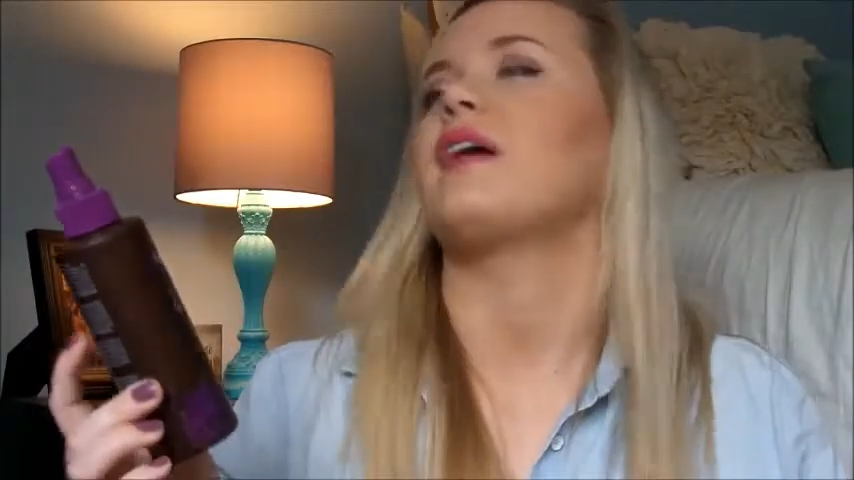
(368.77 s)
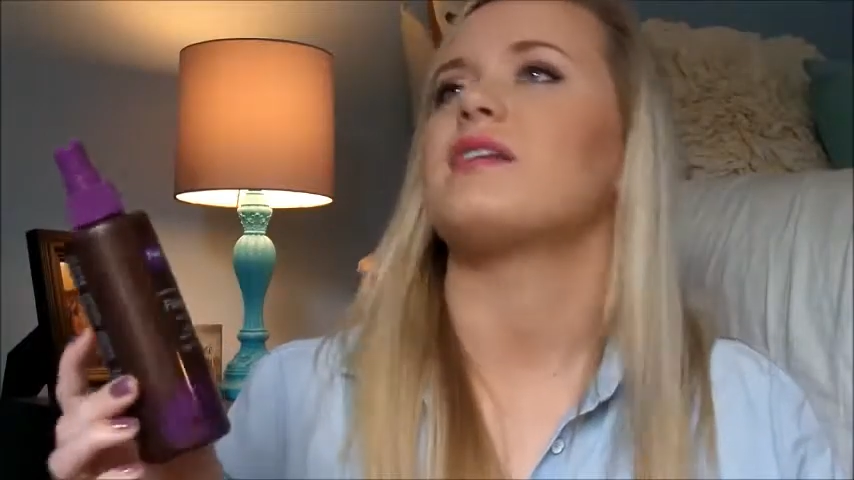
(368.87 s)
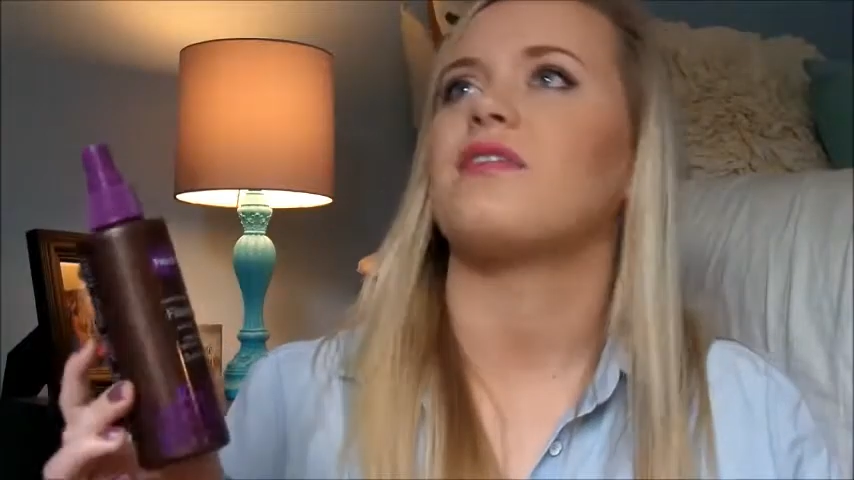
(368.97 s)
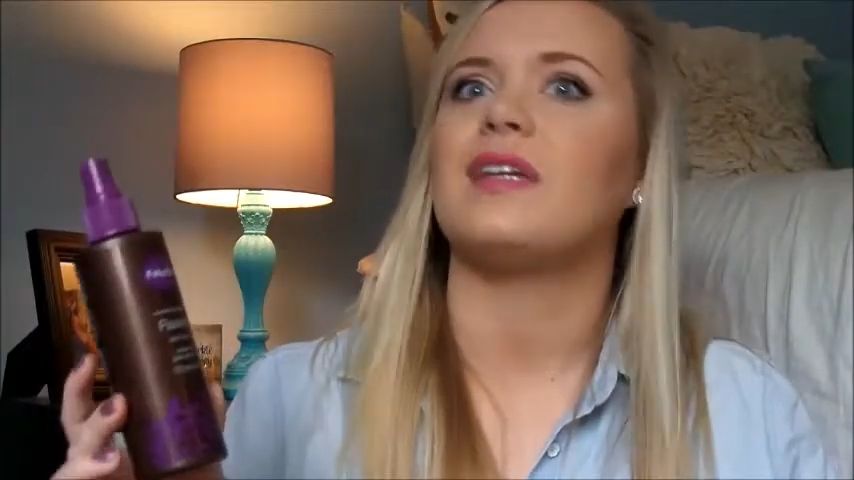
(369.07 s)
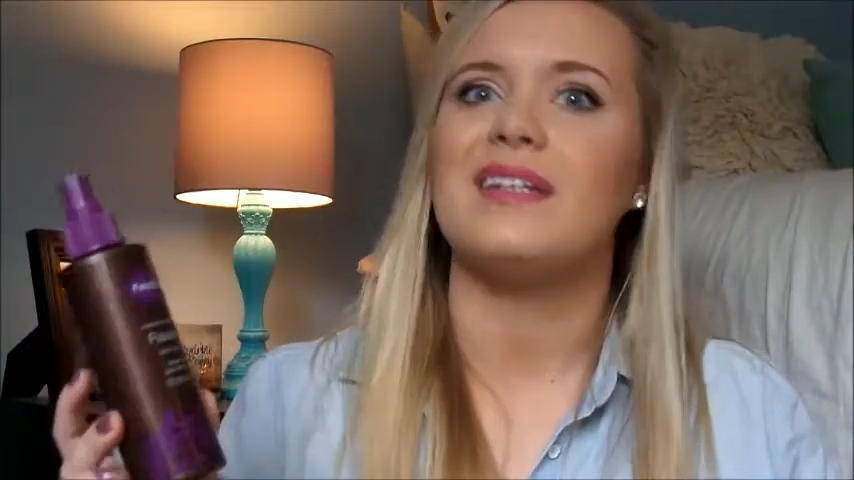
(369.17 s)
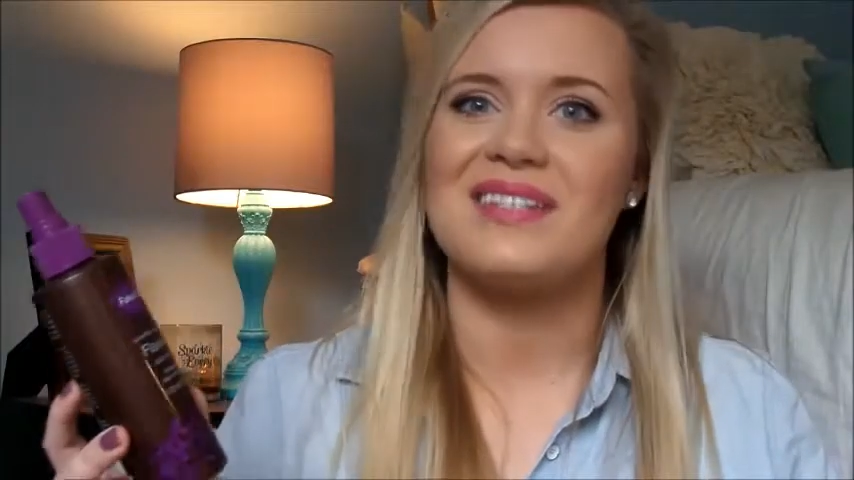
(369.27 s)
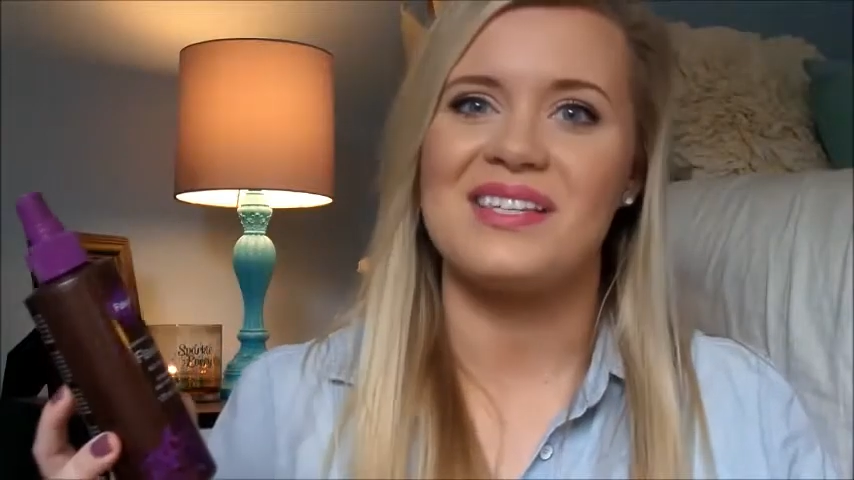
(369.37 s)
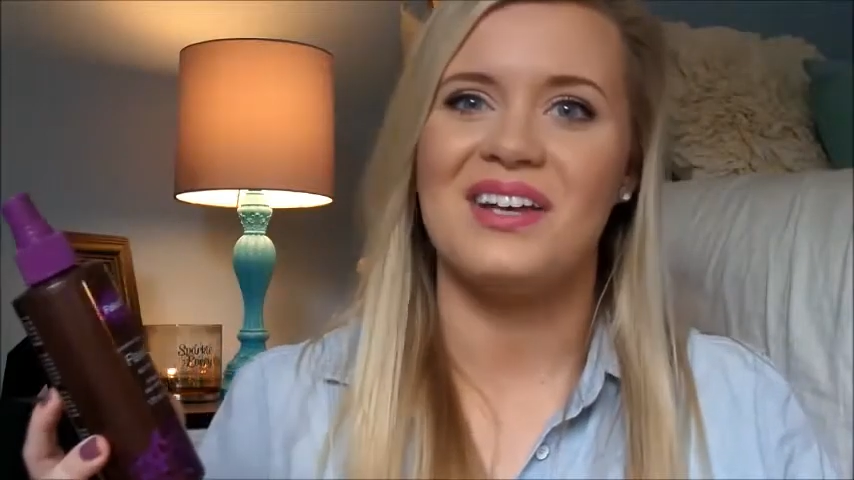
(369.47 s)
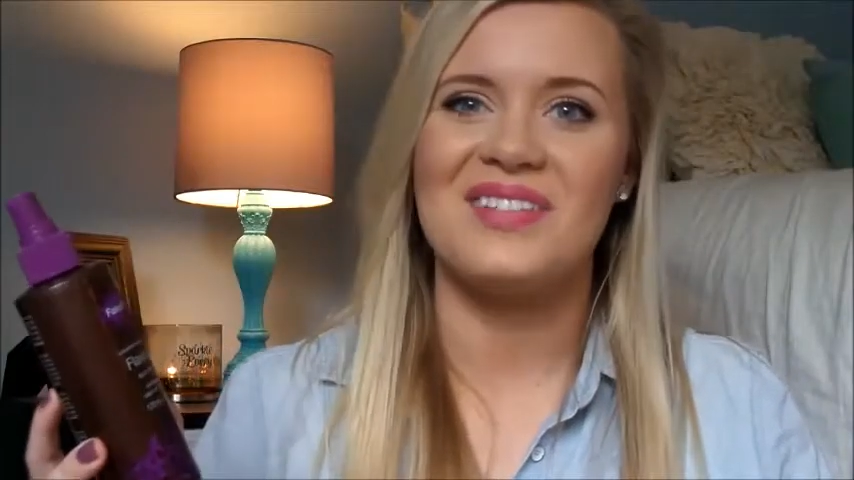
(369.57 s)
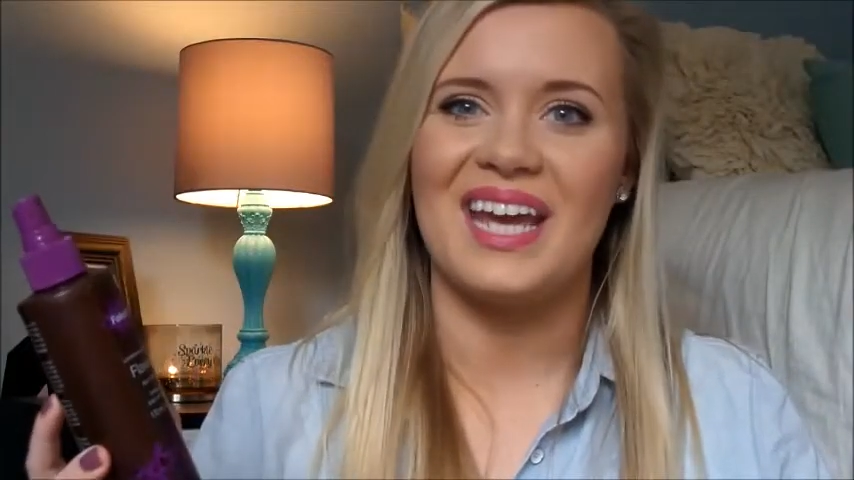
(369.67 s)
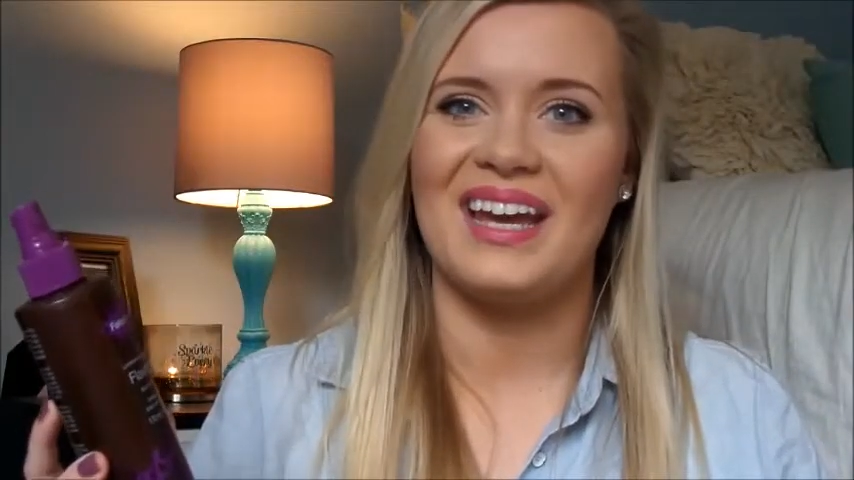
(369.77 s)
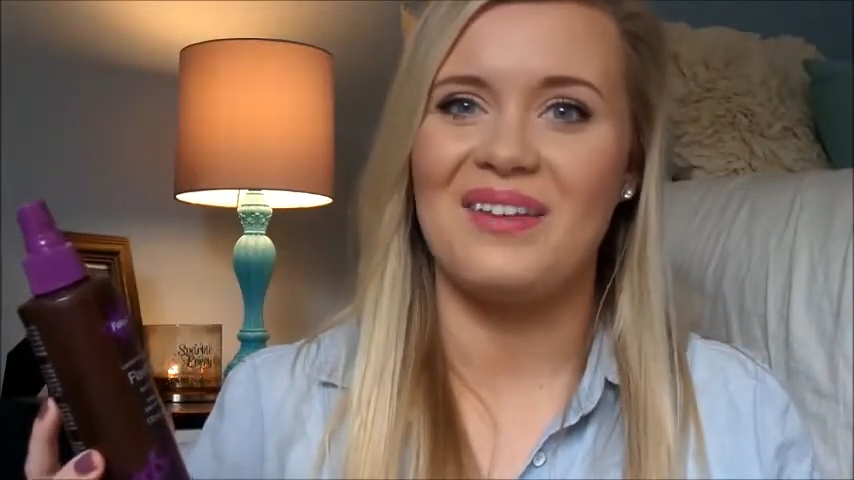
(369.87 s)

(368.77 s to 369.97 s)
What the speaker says: I definitely need to self-tan.